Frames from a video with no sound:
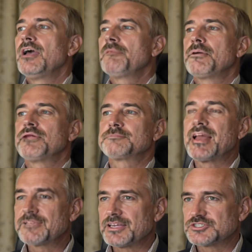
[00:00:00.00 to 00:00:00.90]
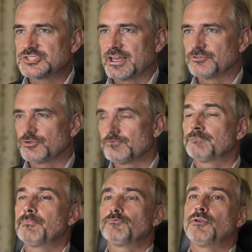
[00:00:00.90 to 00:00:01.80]
But if that legislation was
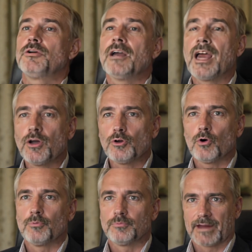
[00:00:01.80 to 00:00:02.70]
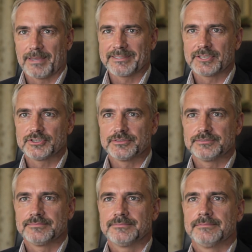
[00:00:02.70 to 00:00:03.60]
built on unlawful foundations,